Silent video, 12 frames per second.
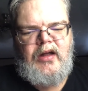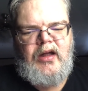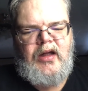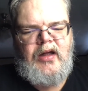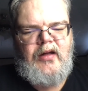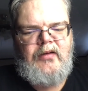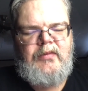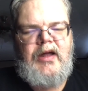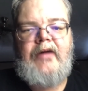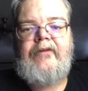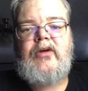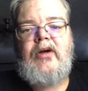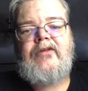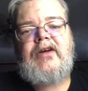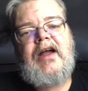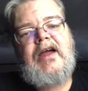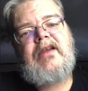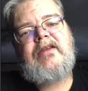Have you ever
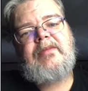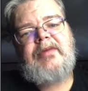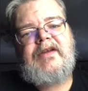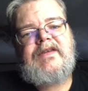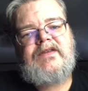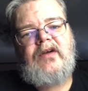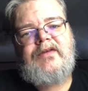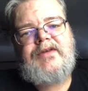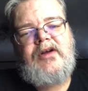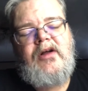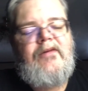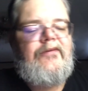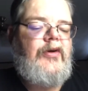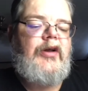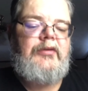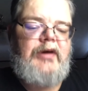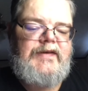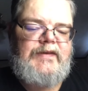had the police called to your home for
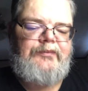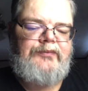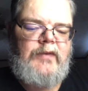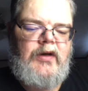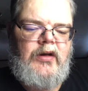any reason?